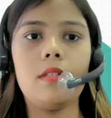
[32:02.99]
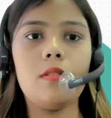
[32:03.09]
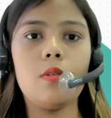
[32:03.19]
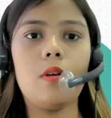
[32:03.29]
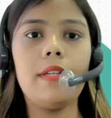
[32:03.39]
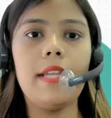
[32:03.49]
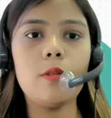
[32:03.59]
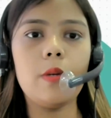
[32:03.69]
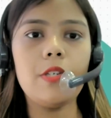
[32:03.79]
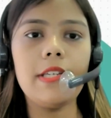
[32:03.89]
So our next
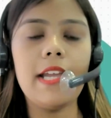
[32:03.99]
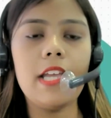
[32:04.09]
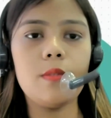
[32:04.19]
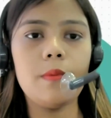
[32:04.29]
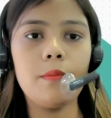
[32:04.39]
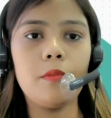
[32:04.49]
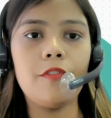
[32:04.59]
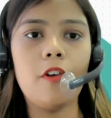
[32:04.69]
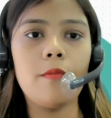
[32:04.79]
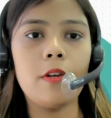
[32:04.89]
question has been put
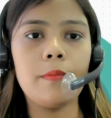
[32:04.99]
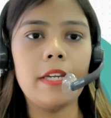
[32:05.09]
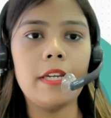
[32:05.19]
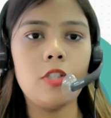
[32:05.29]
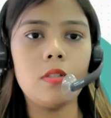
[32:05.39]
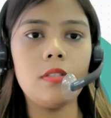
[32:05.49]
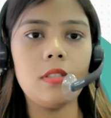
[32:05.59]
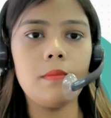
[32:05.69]
forward by Dr.